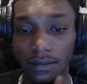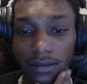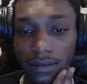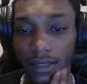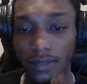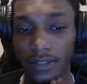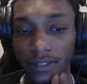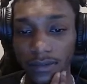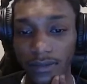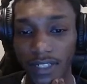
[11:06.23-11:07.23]
We have
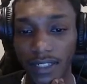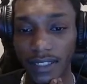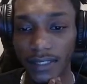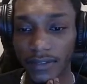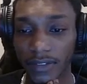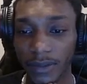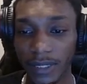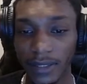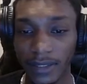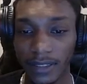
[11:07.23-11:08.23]
2 5s,
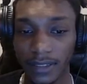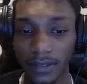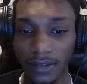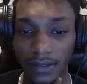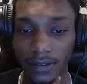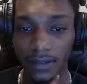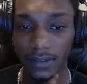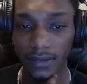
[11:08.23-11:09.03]
3 hearts.